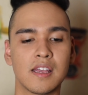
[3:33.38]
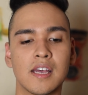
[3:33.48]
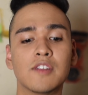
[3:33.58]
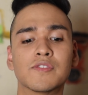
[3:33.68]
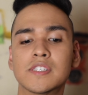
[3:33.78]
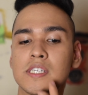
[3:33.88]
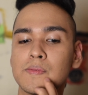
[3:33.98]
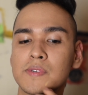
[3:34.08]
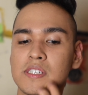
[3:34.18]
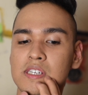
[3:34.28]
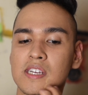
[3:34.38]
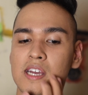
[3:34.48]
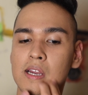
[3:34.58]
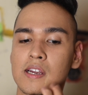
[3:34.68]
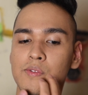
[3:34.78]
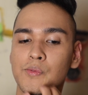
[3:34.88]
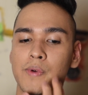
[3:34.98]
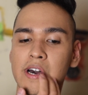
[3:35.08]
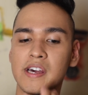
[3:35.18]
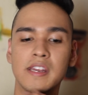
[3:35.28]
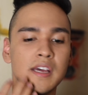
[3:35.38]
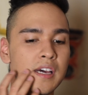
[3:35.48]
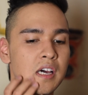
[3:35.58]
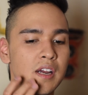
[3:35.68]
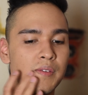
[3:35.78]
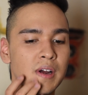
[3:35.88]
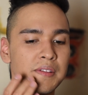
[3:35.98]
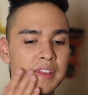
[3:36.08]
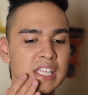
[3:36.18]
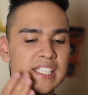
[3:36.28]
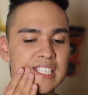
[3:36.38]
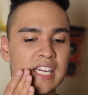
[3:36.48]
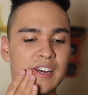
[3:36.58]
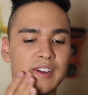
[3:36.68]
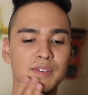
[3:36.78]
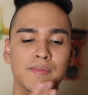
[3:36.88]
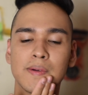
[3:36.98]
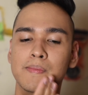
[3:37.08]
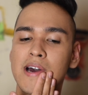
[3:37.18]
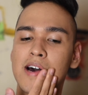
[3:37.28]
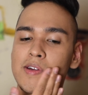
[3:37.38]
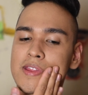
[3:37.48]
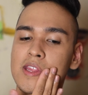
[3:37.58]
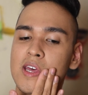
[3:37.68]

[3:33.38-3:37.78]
And for some reason I get red around this area of my mouth.